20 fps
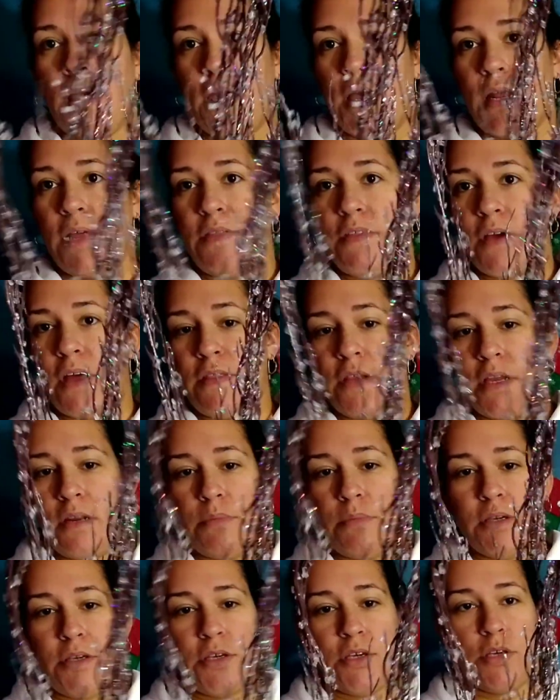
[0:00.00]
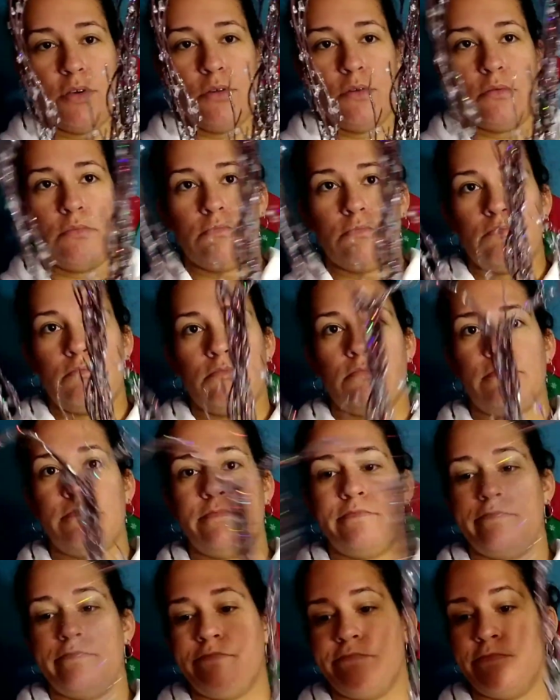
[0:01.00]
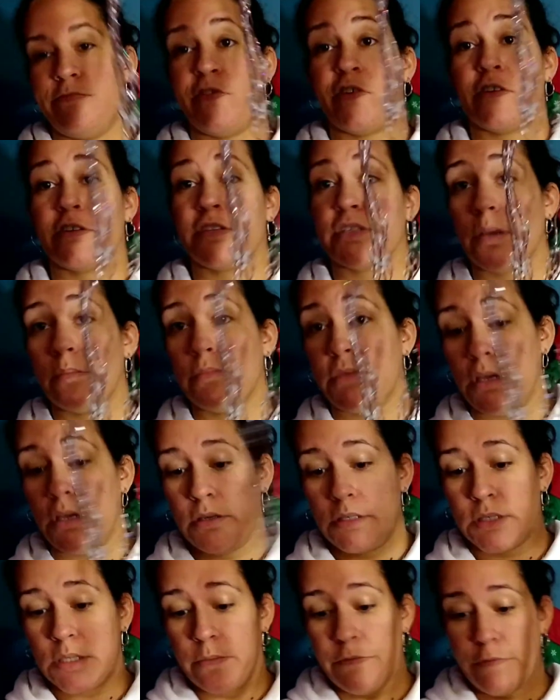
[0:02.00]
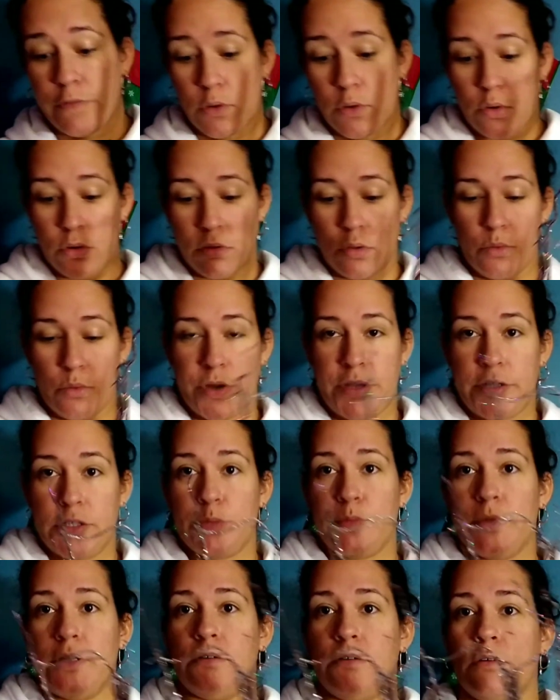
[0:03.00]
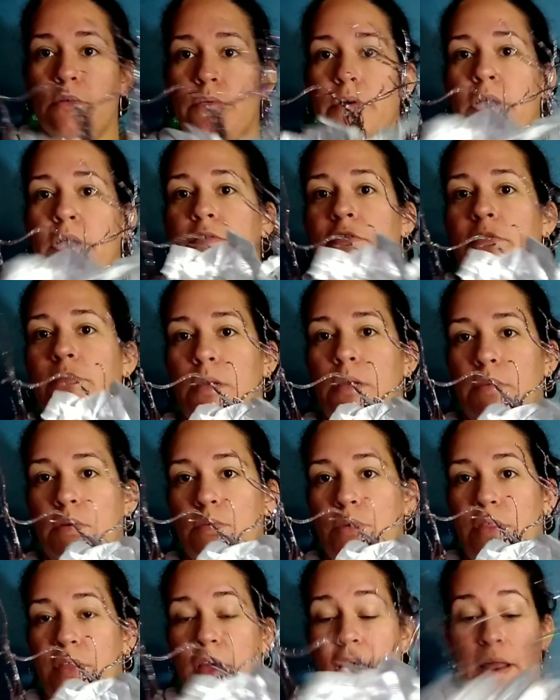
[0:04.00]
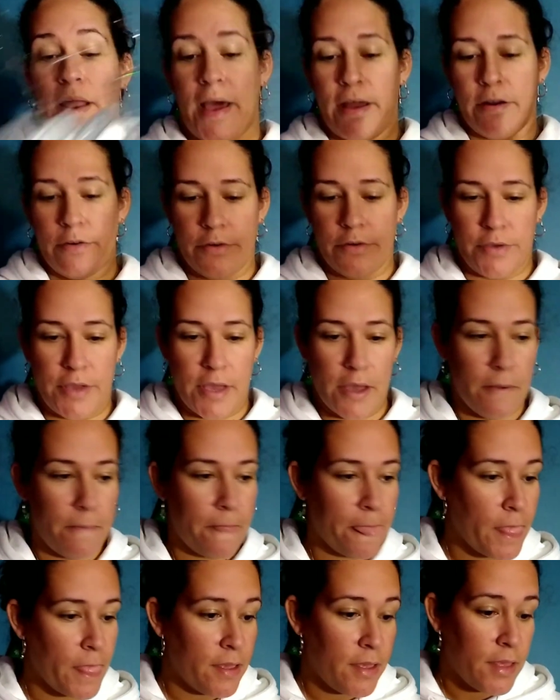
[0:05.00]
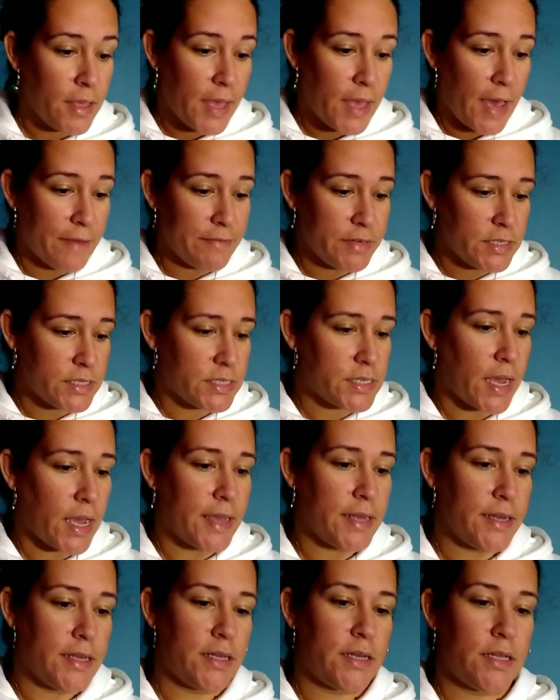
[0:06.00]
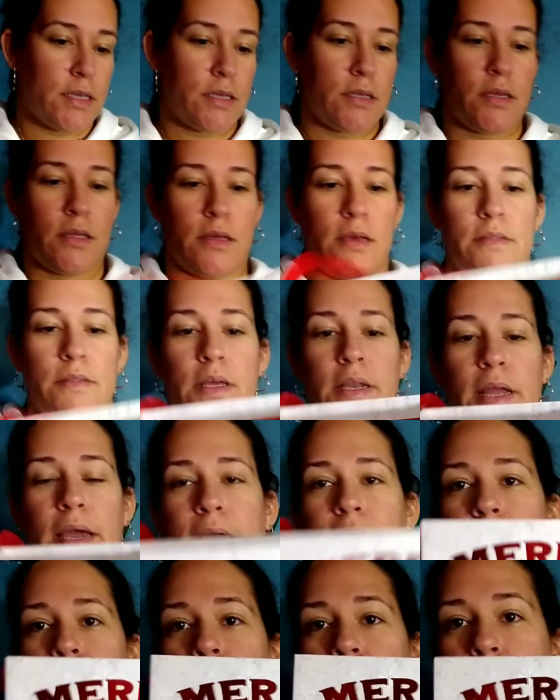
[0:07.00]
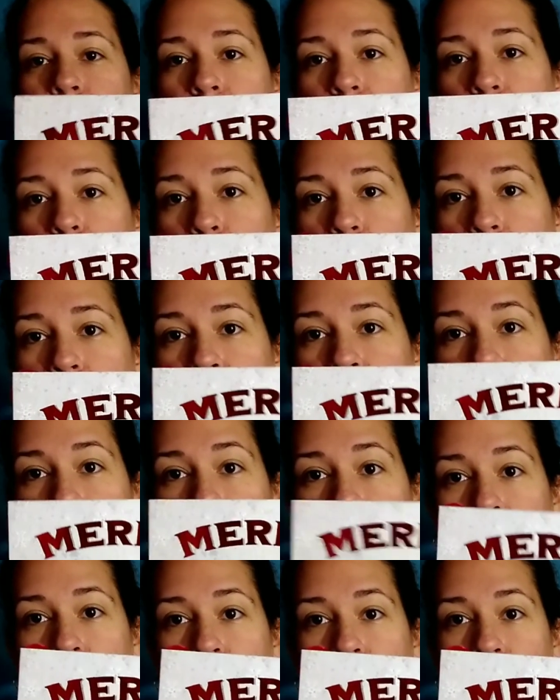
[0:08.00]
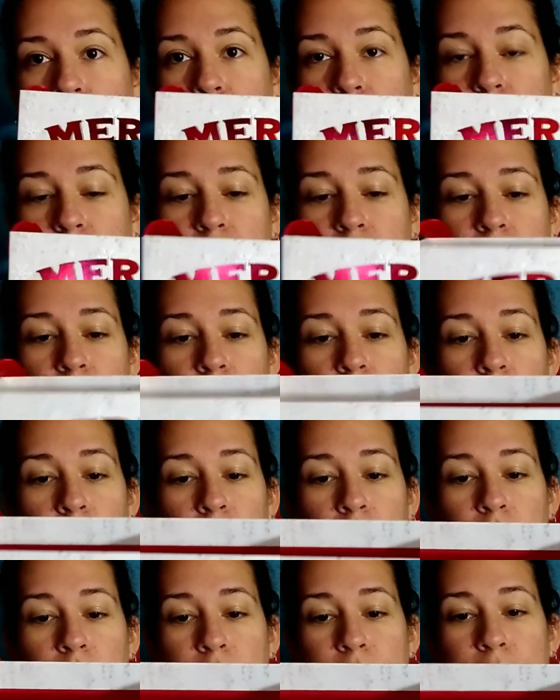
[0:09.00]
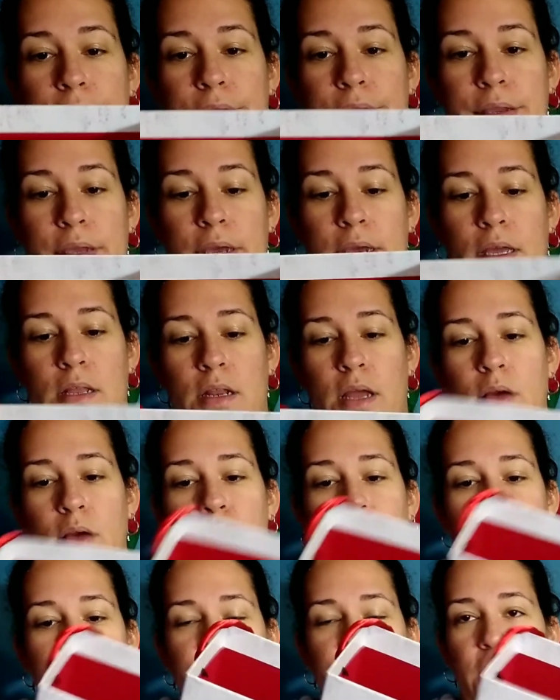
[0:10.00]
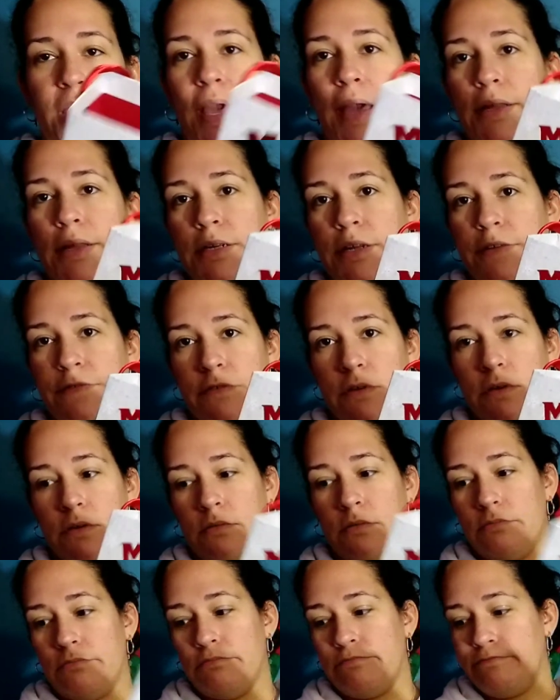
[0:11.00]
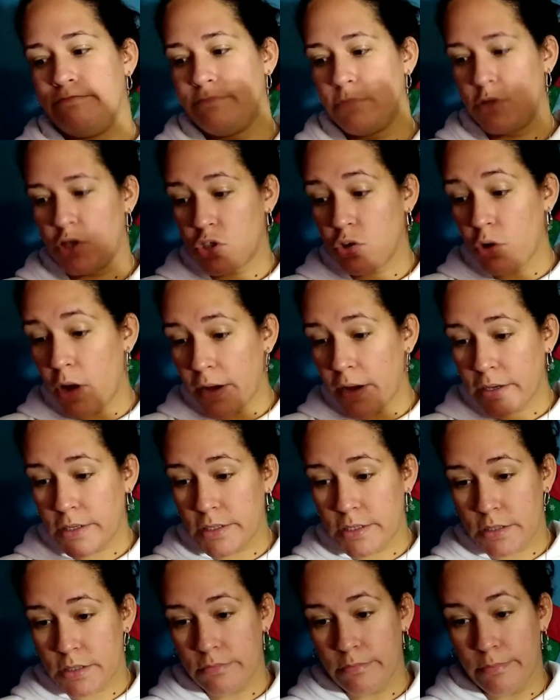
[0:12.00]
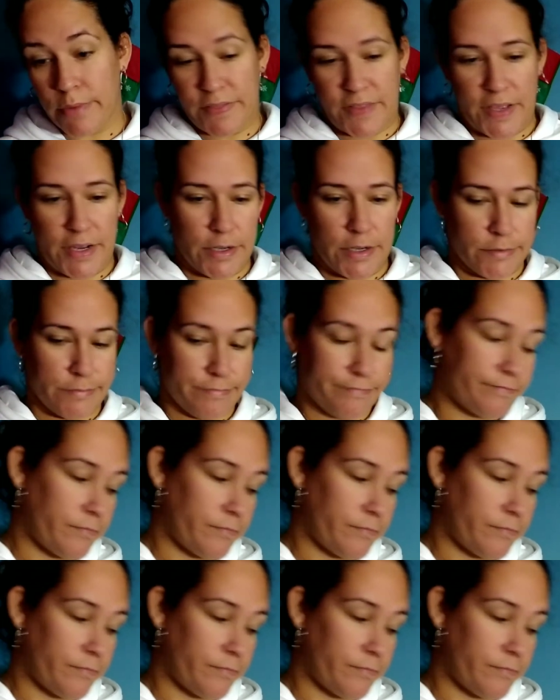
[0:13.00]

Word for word: And I thought they'd be cute for something, some floral arrangement or whatever, maybe with that. I don't know yet. Haven't decided. And then I got another one of these. And again, I wish they had different trucks, but they don't